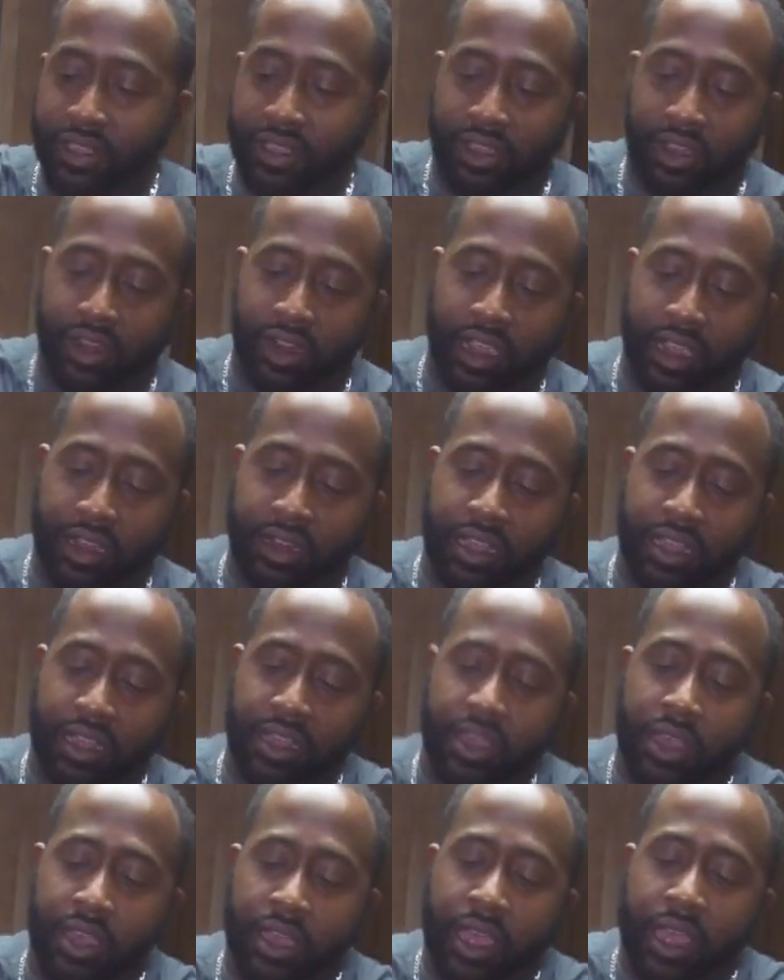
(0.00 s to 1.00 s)
All right.
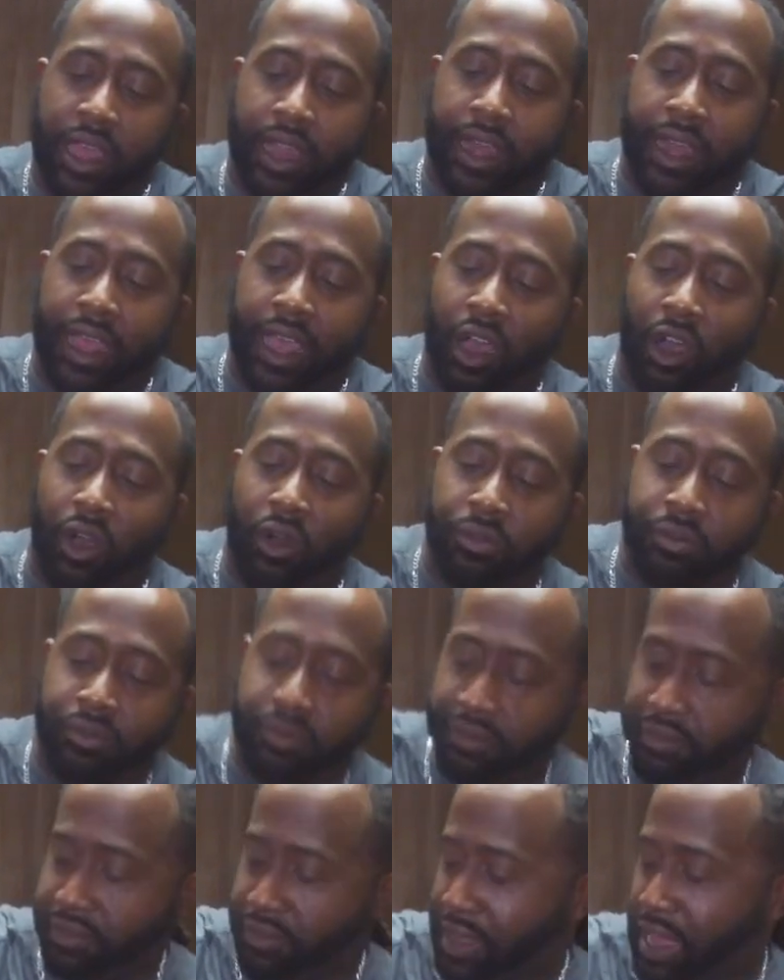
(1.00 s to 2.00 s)
Now,
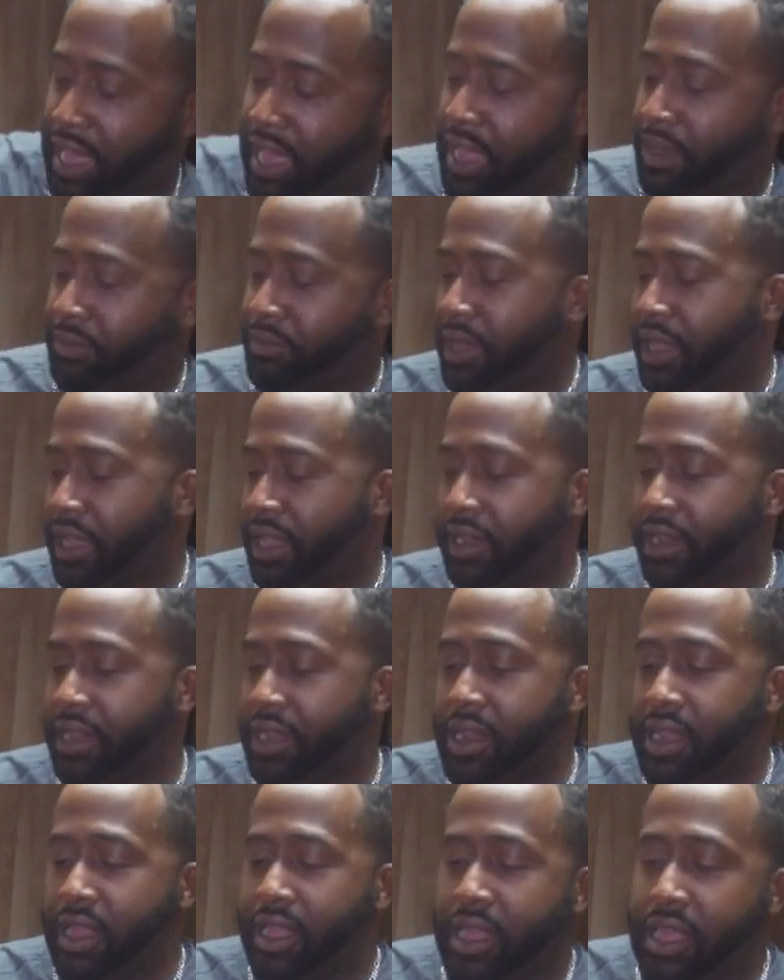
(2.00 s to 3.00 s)
I admit
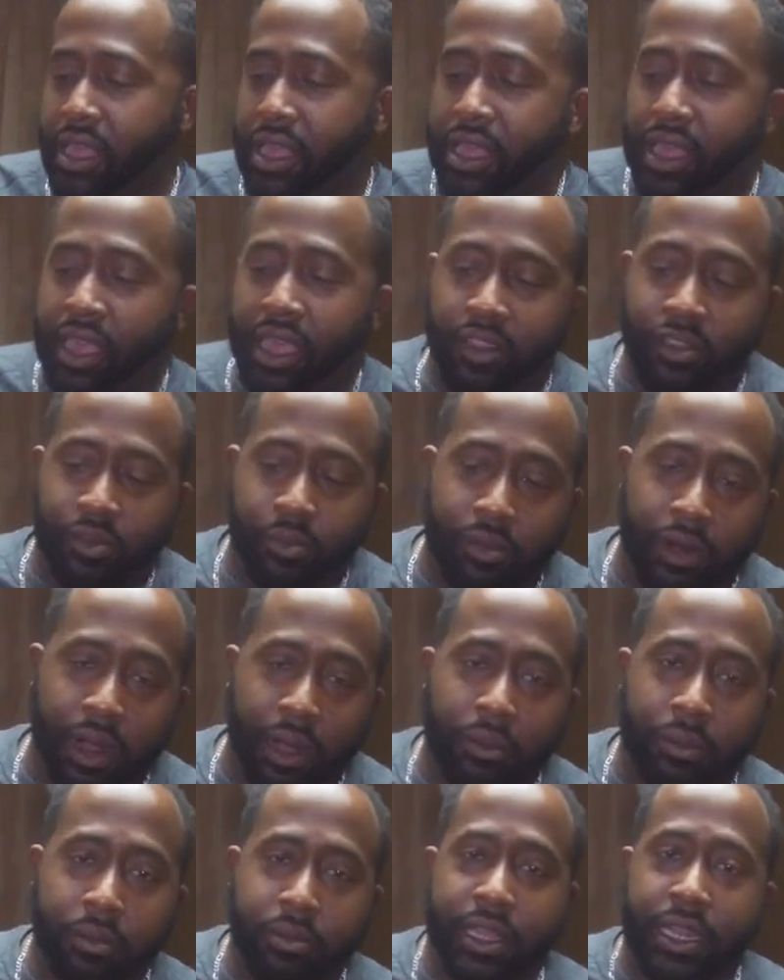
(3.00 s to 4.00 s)
it's
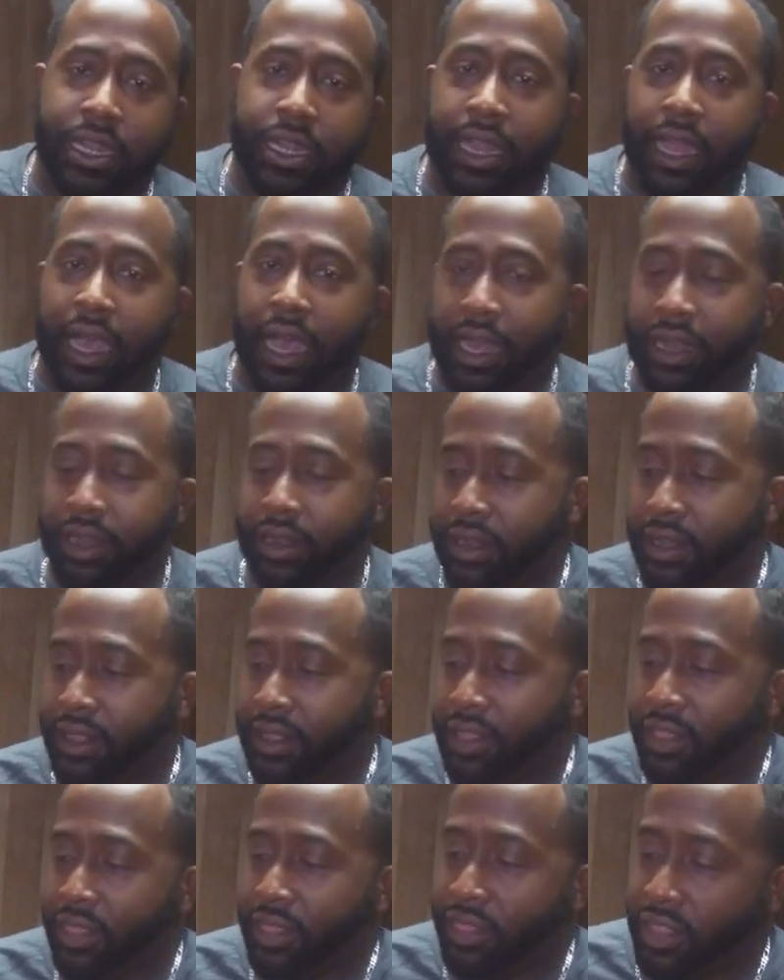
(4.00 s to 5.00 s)
probably not
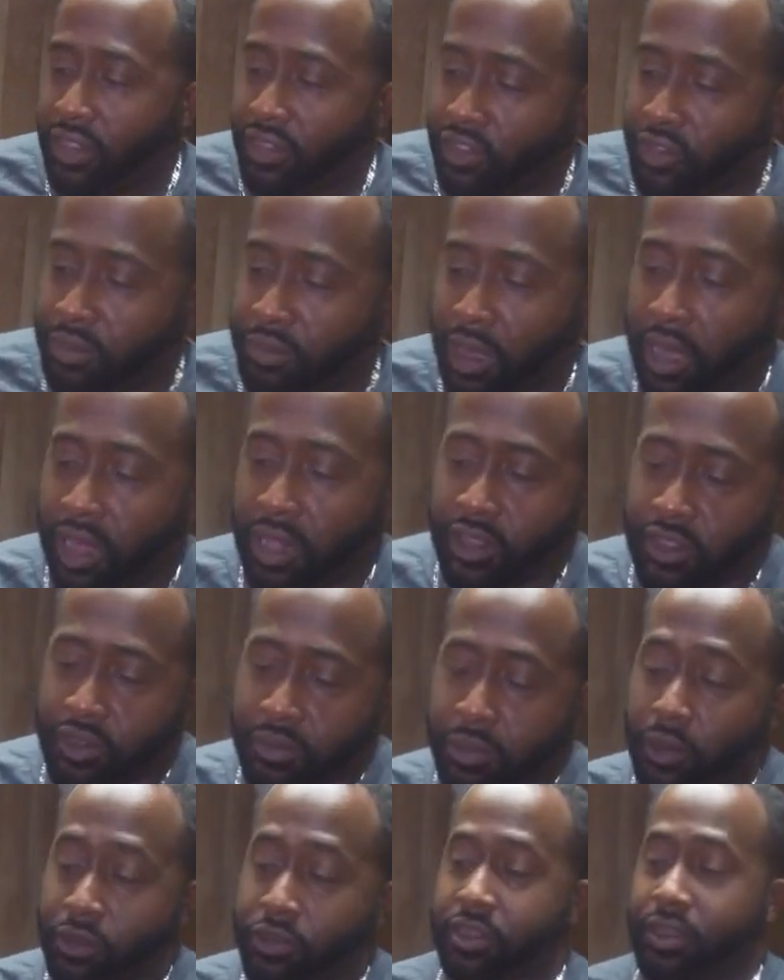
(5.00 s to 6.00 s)
the smallest,
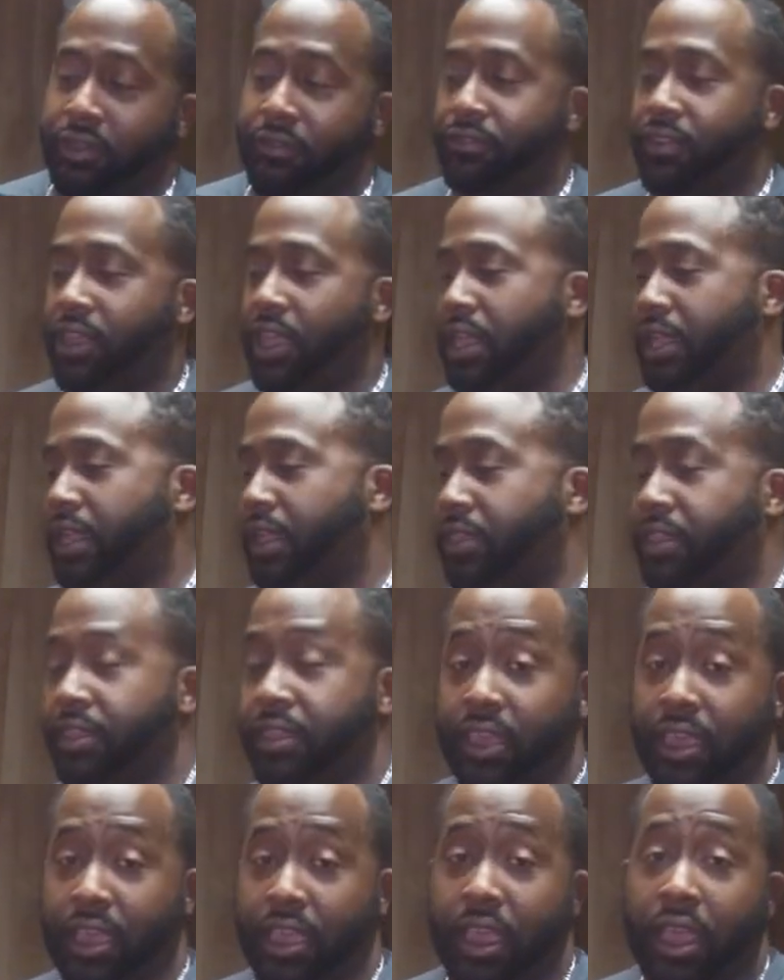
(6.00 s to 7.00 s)
most convenient
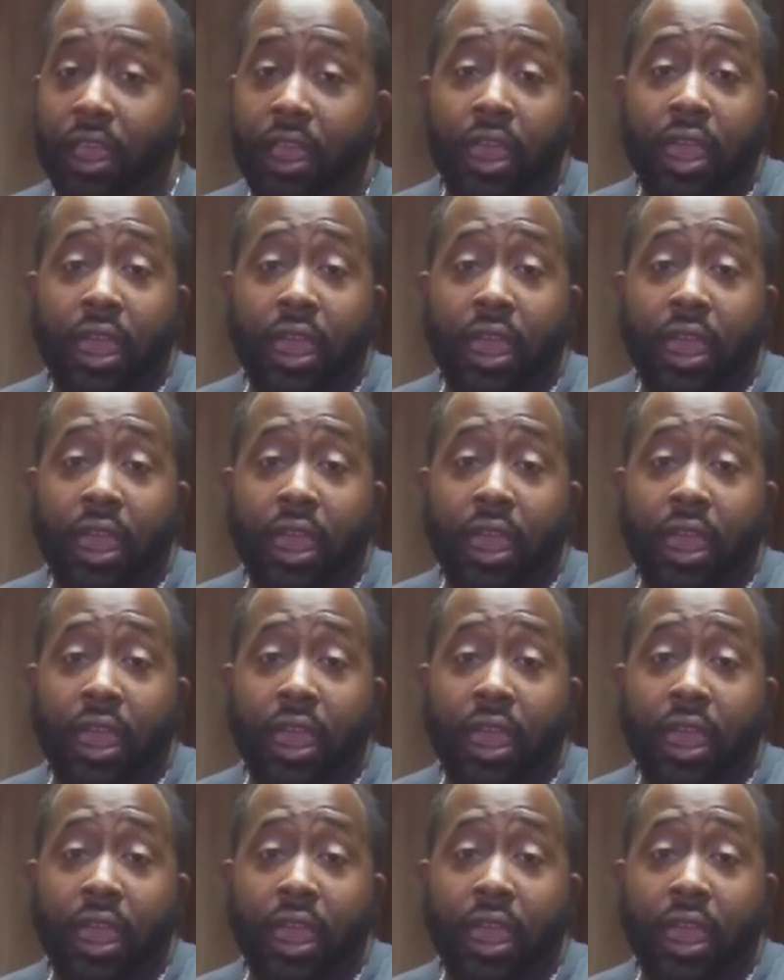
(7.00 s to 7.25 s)
thing.